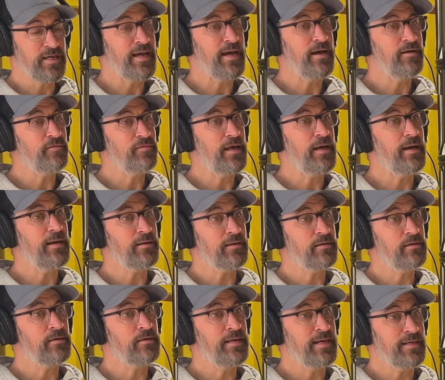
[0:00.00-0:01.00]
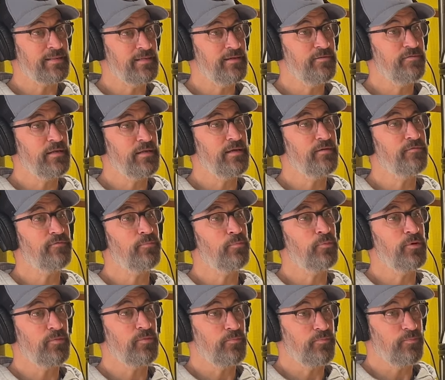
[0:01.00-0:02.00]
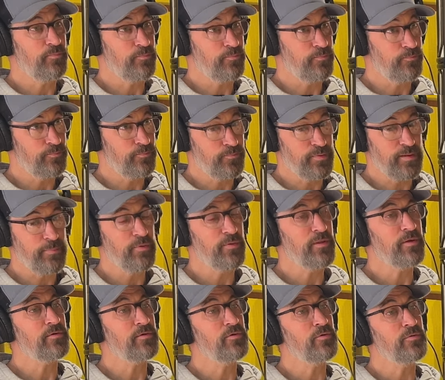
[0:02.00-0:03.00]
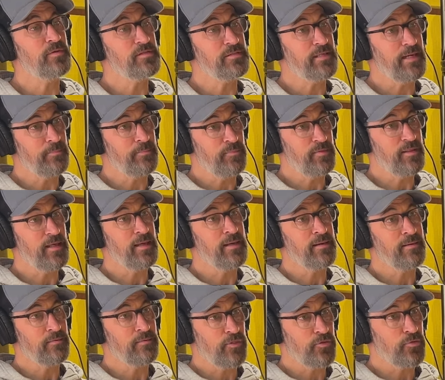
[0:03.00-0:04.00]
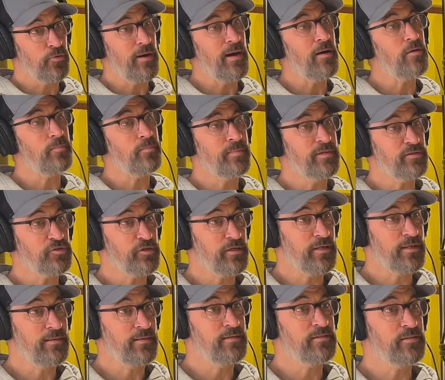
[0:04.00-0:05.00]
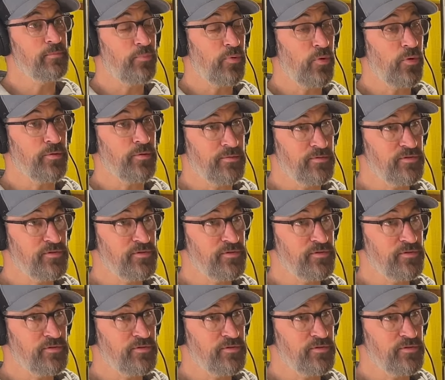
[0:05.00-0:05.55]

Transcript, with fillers: have that connectivity with people that are doing the same thing throughout Michigan is important